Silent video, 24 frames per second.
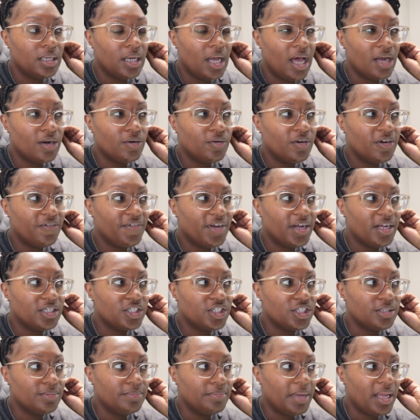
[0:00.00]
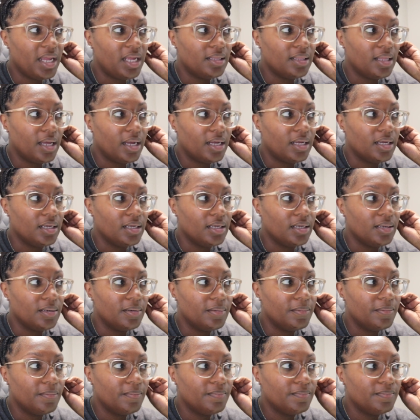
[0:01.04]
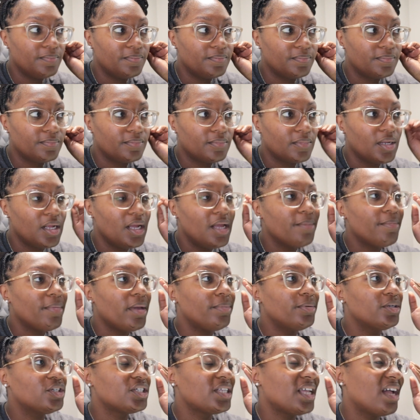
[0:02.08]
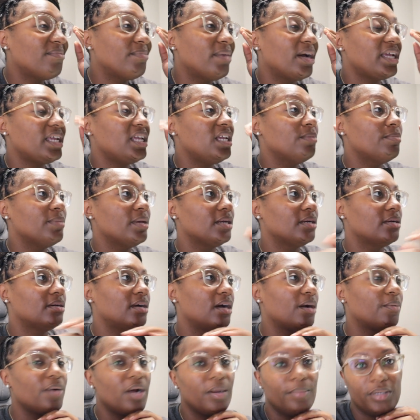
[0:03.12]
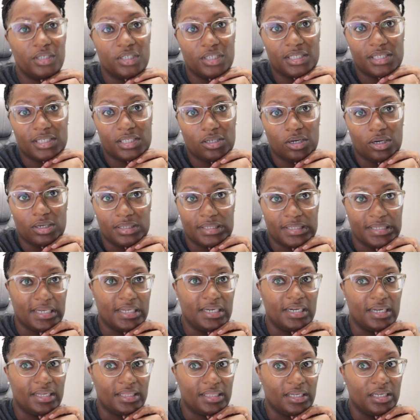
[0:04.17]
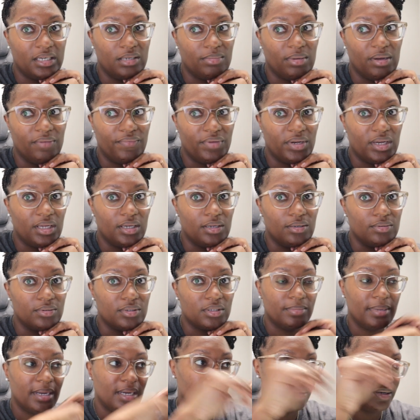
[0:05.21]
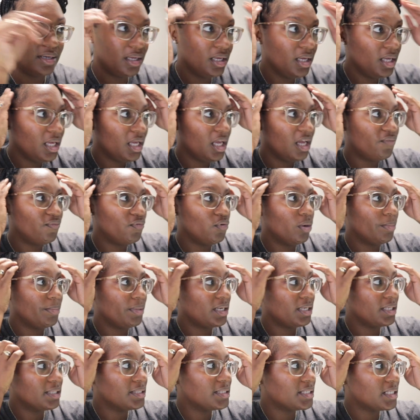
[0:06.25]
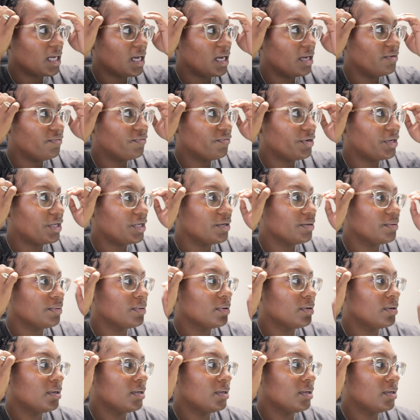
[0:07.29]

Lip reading: I don't know if I should make like maybe just have my email. I'll probably just start saying it at the end of my videos about if you want me to consign for you.